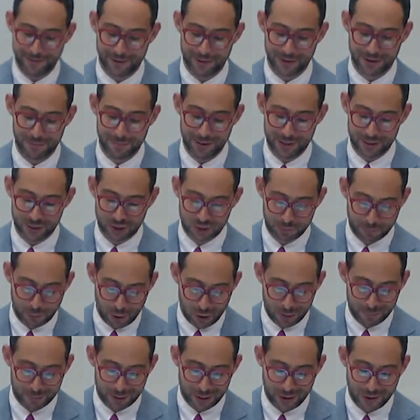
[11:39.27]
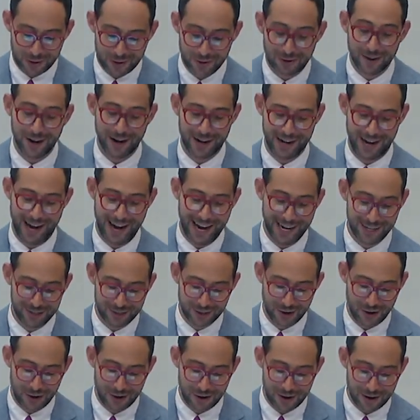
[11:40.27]
There can be a sperm donor, an egg
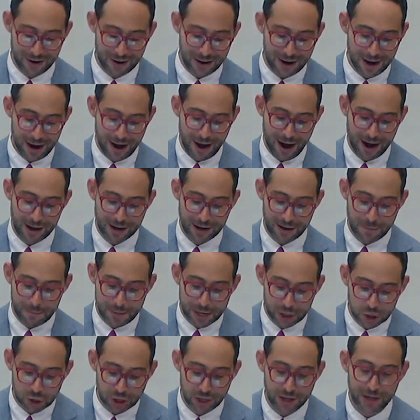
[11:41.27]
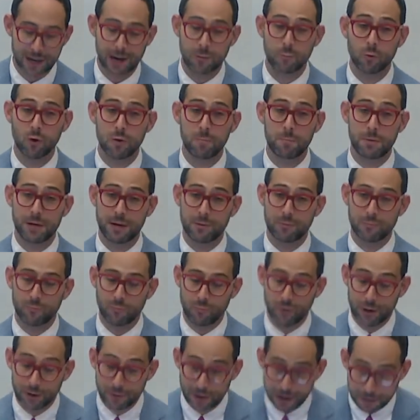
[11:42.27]
donor, a commissioning and would-be
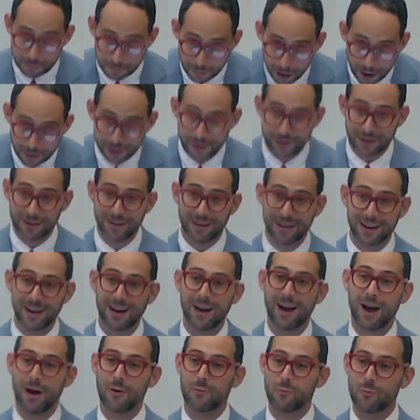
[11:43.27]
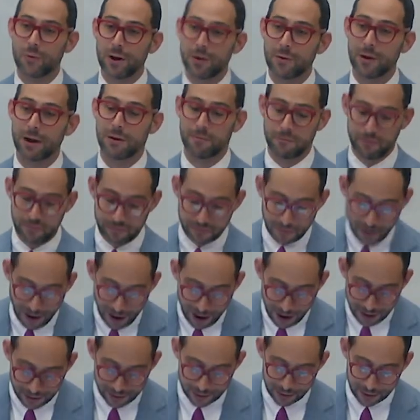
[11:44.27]
rearing mother, a rearing
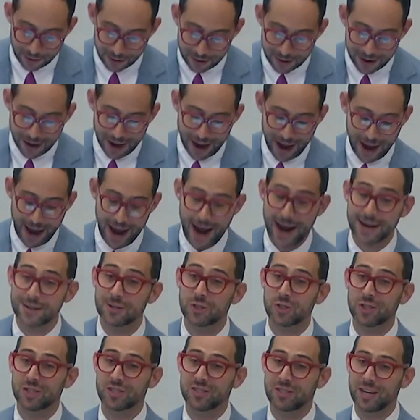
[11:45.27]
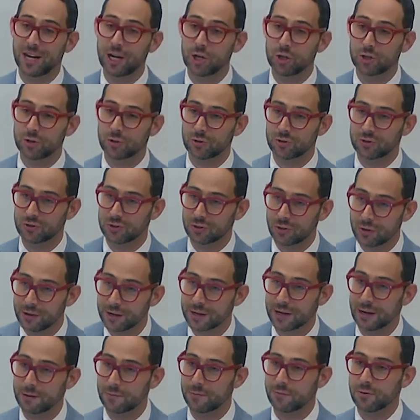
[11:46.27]
father, and a gestational
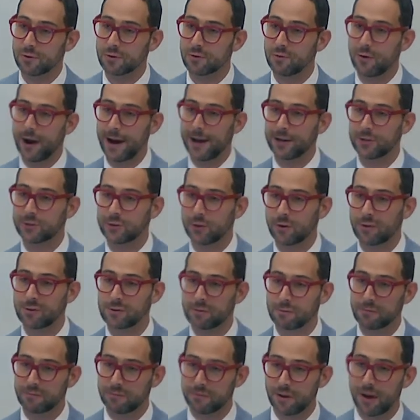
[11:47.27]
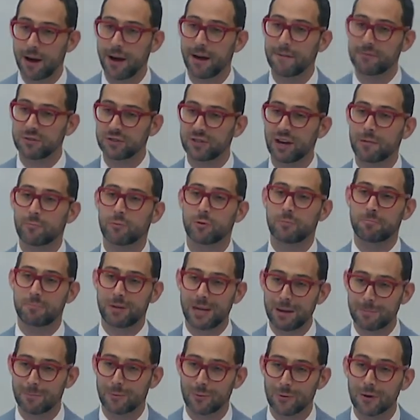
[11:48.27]
surrogate, for a grand total of five separate
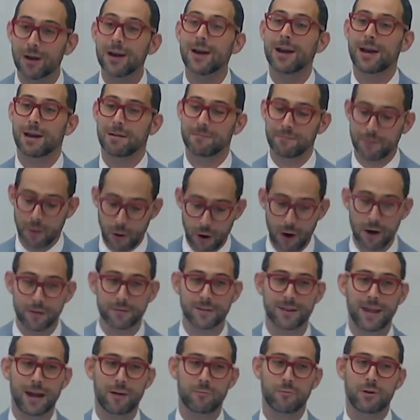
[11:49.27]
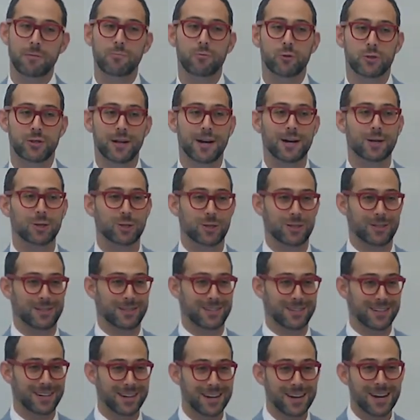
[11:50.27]
people involved in that reproduction.
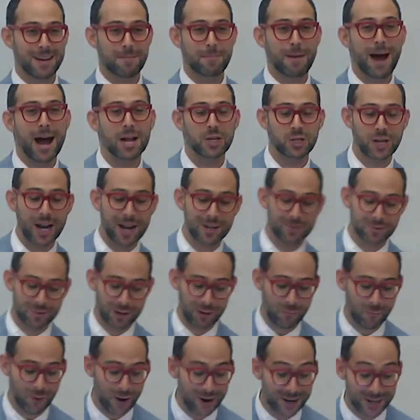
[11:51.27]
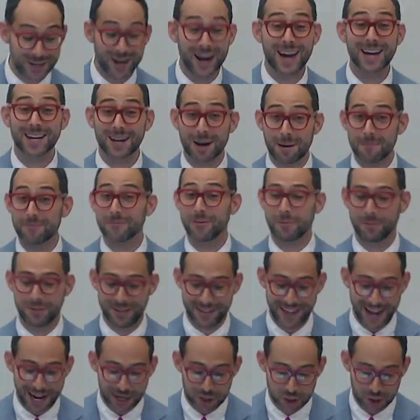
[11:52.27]
Imagine answering, where did I come from,
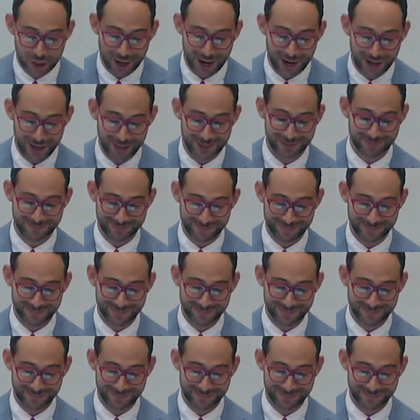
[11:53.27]
to that child?